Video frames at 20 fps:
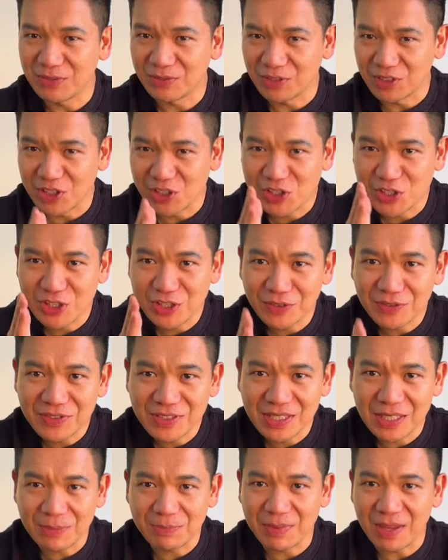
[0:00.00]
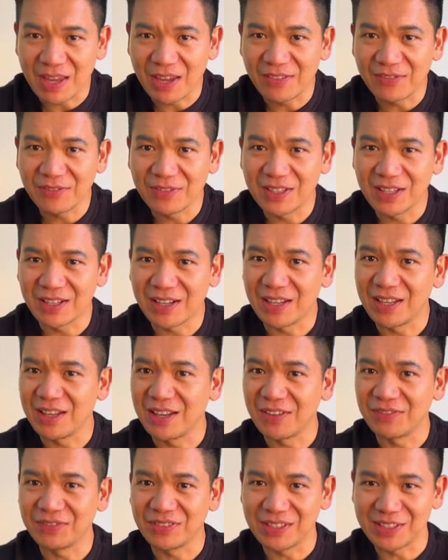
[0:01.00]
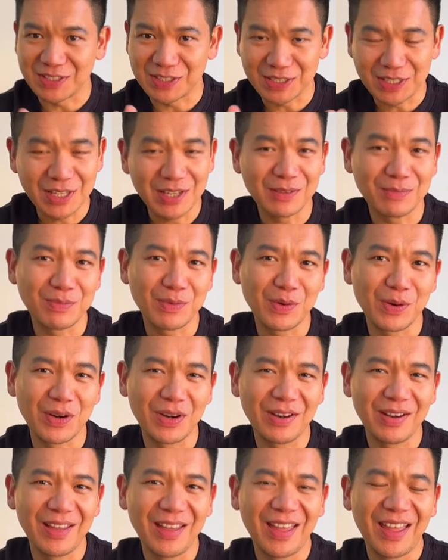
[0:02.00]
version of CPF that I left in Singapore